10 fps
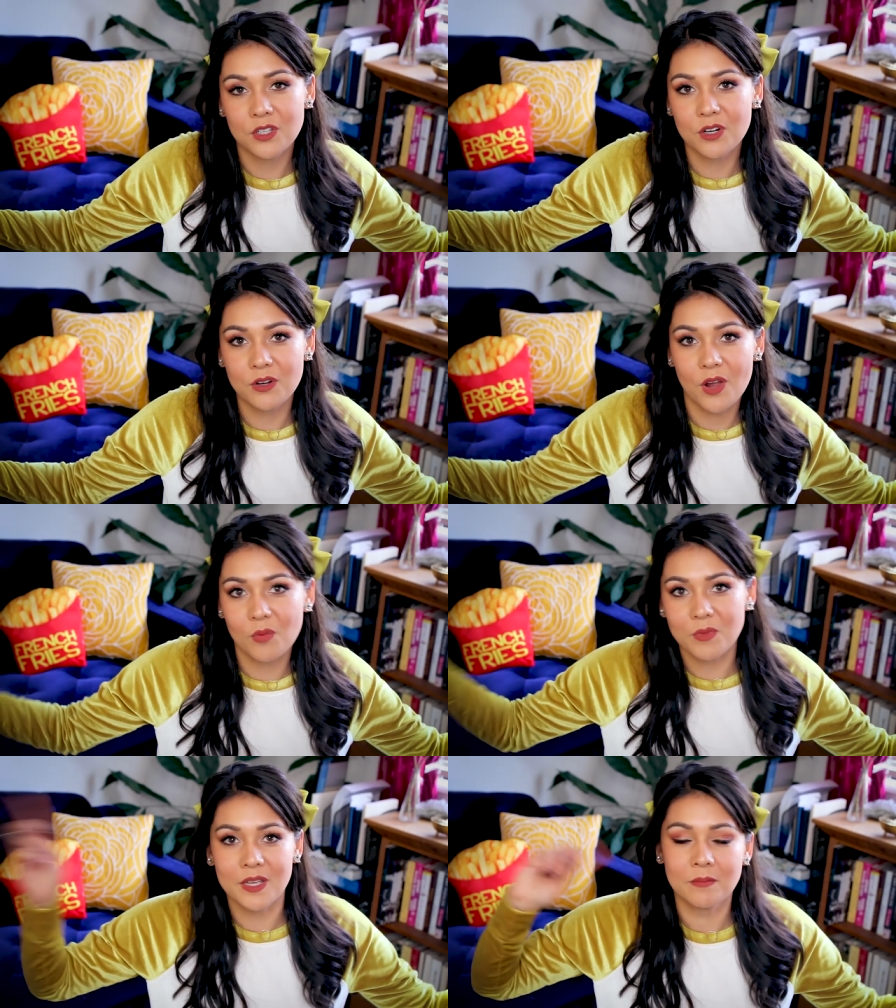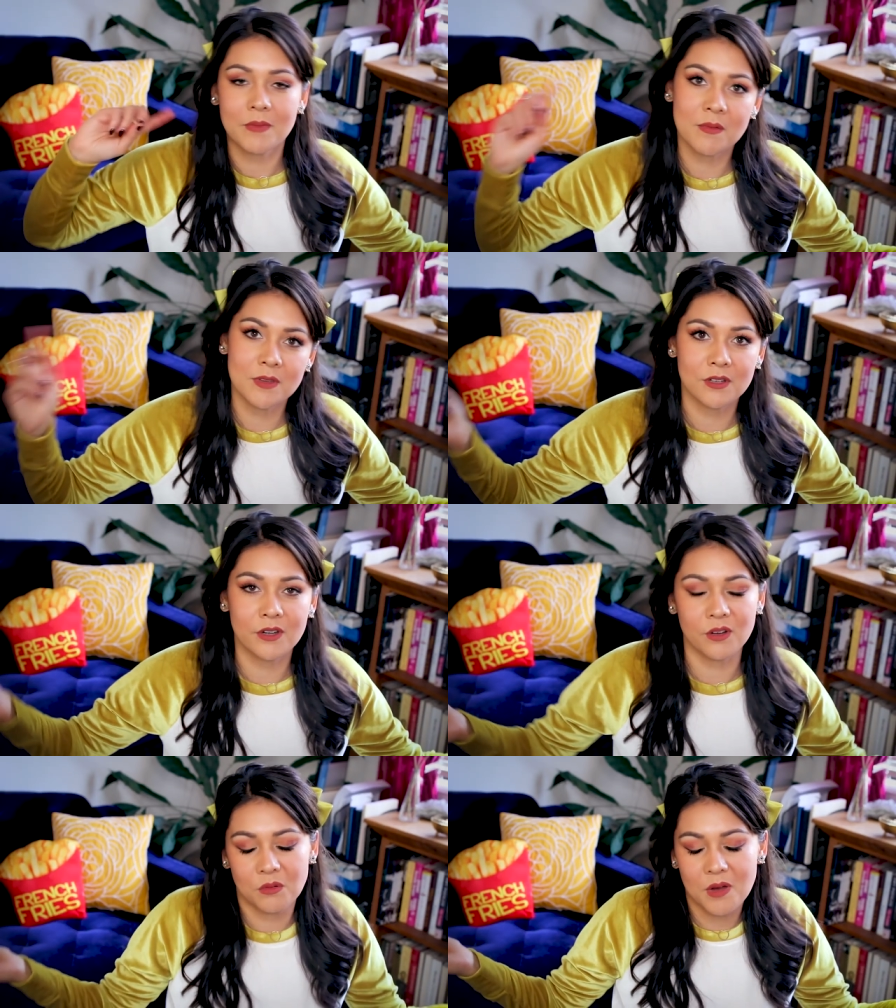You don't know me, maybe you
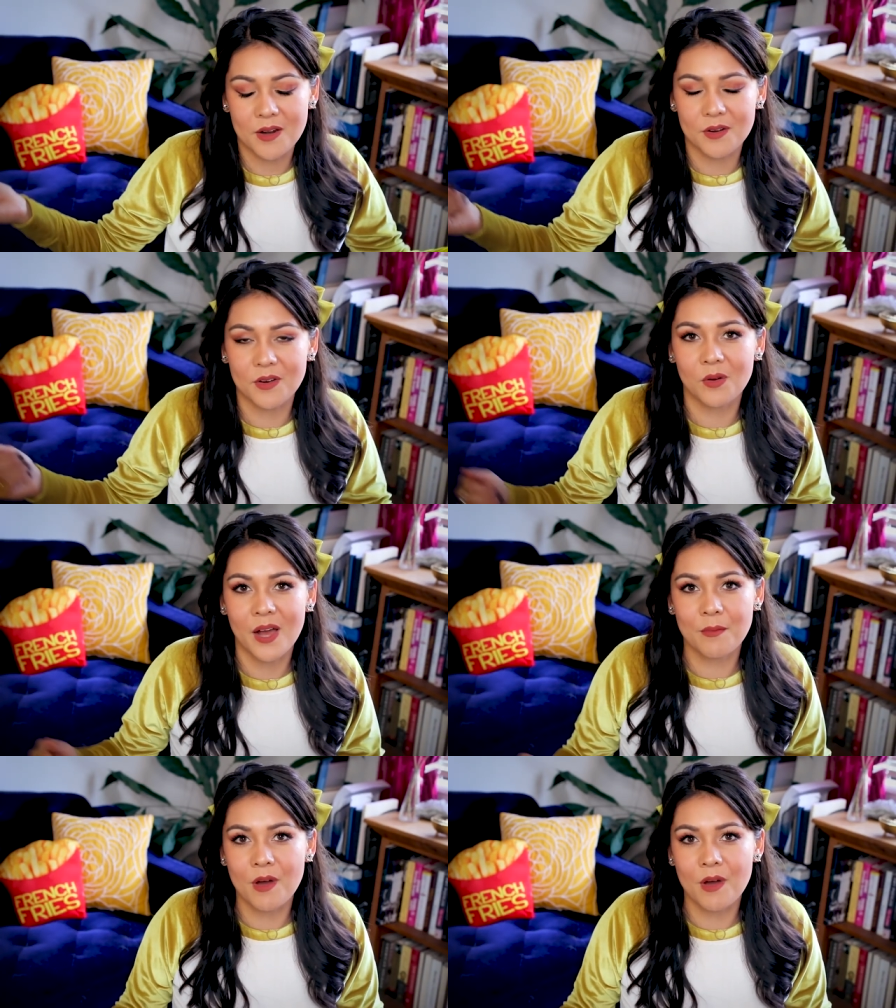do, I don't know, hi